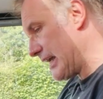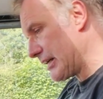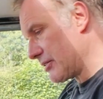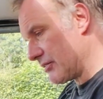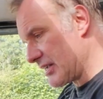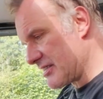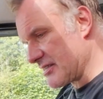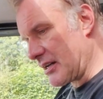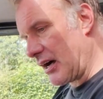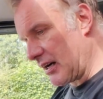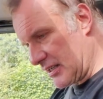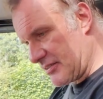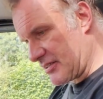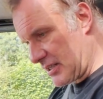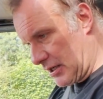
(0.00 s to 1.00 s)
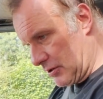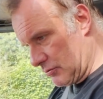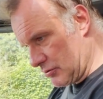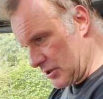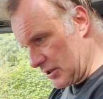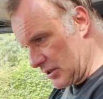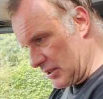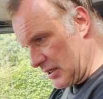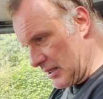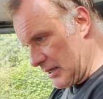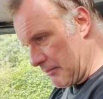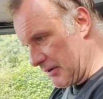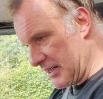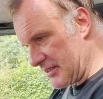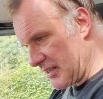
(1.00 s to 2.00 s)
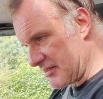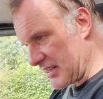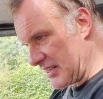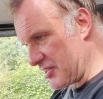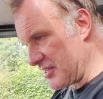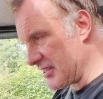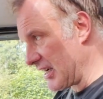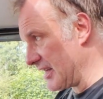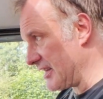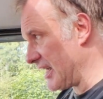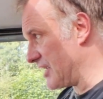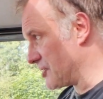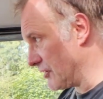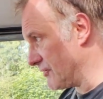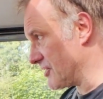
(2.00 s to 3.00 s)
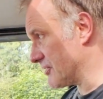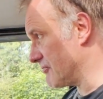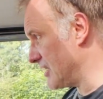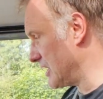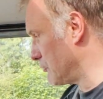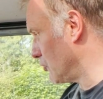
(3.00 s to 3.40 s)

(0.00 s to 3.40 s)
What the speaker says: aircon isn't ice cold, but it does actually take the edge off. It's a really